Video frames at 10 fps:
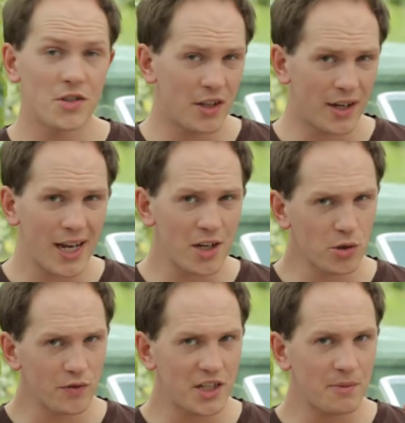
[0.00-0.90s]
to the
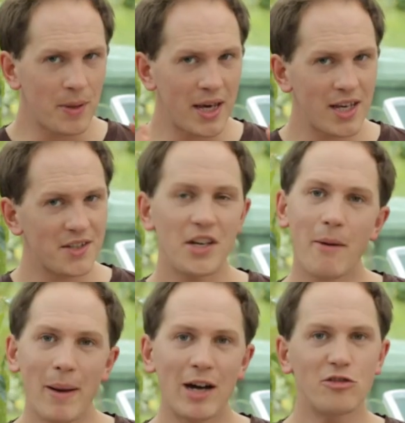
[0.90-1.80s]
nature of these
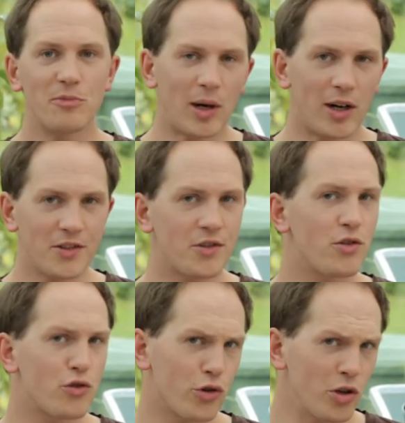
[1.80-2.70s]
piercing mouth parts,
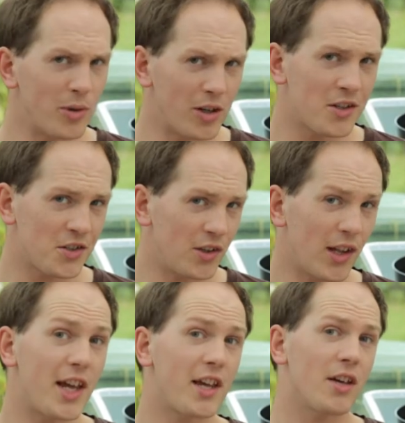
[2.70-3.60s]
true bugs,
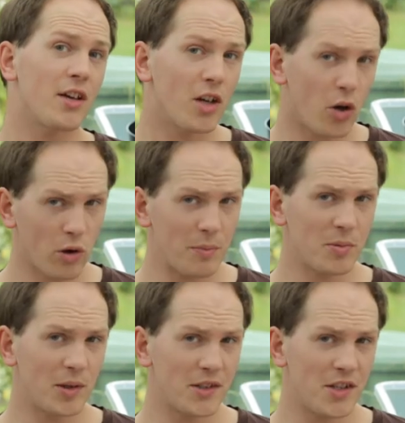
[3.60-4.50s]
like
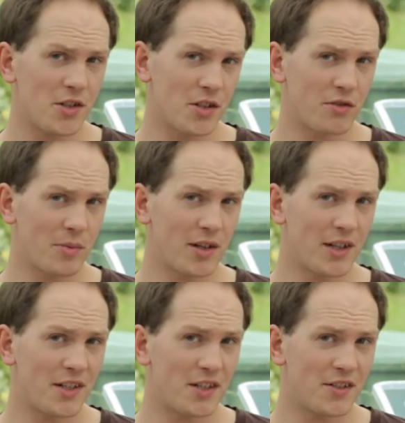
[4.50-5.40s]
corrupt politicians from the
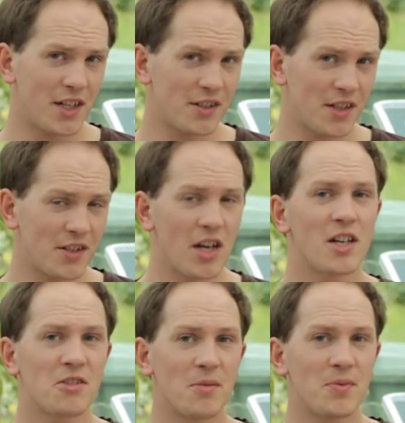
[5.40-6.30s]

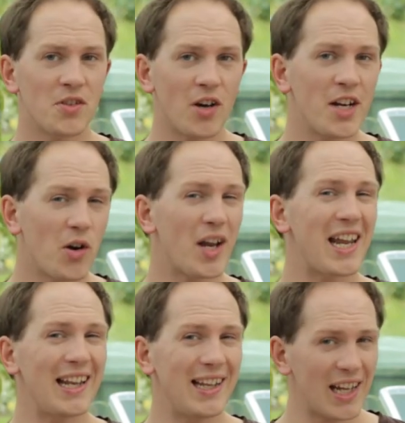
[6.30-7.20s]
1960s subside on
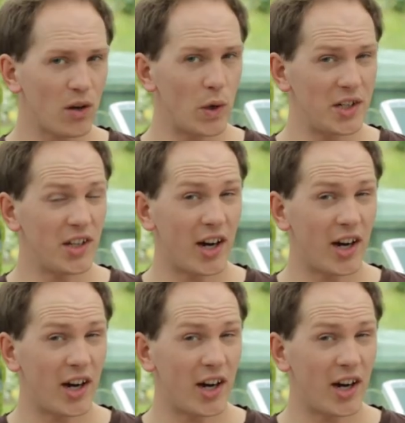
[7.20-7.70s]
a liquid